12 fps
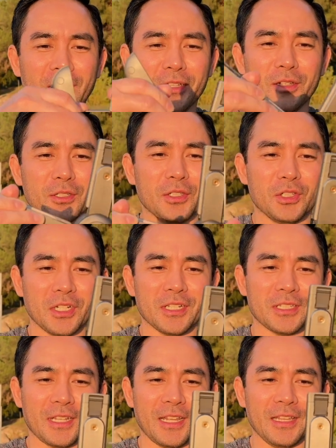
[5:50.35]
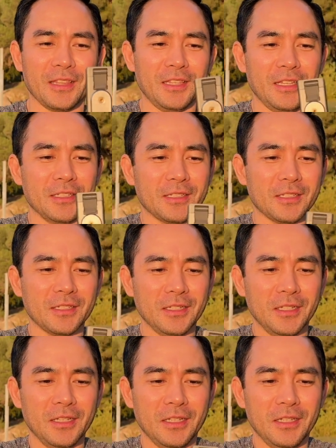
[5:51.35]
Looks just like this.
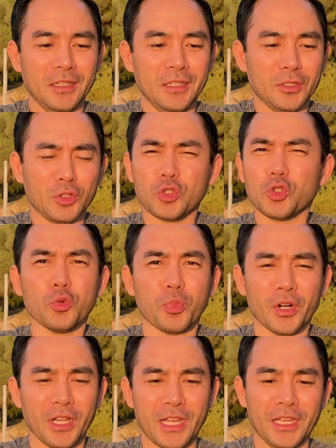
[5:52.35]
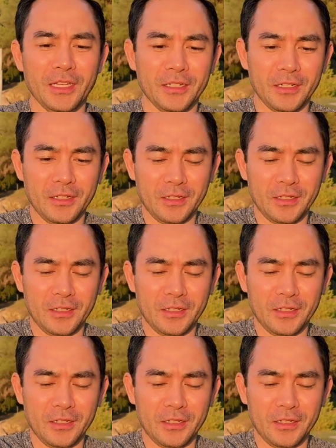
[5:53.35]
Super light.